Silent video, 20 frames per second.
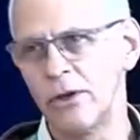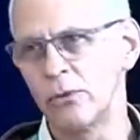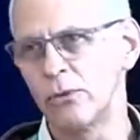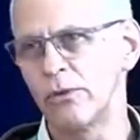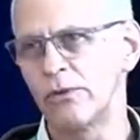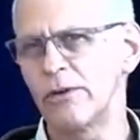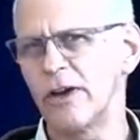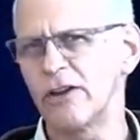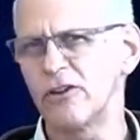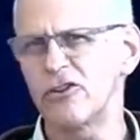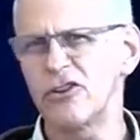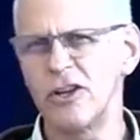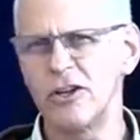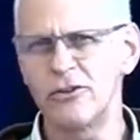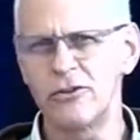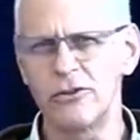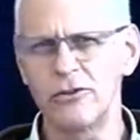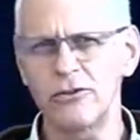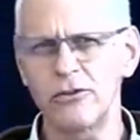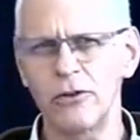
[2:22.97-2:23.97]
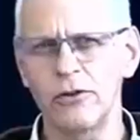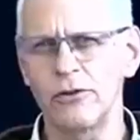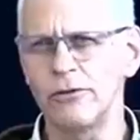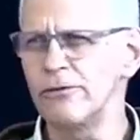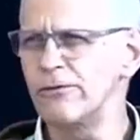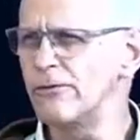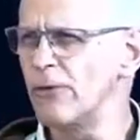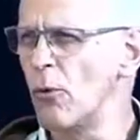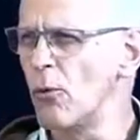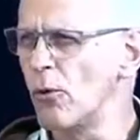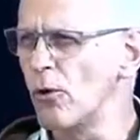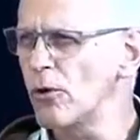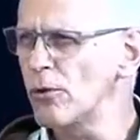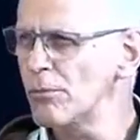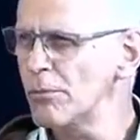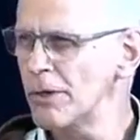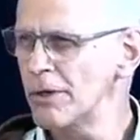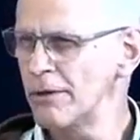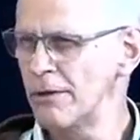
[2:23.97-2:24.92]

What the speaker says: we've got changes to the form,